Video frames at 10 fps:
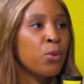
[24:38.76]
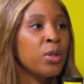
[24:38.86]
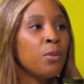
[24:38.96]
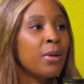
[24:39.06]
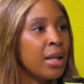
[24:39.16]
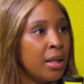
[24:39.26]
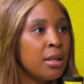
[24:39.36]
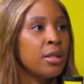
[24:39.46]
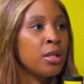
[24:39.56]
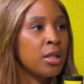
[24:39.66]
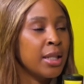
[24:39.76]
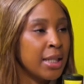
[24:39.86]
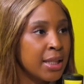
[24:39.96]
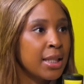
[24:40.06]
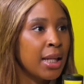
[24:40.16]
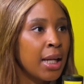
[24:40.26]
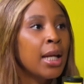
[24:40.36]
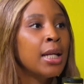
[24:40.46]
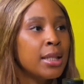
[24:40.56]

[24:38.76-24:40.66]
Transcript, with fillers: Kuti, what I learned yesterday,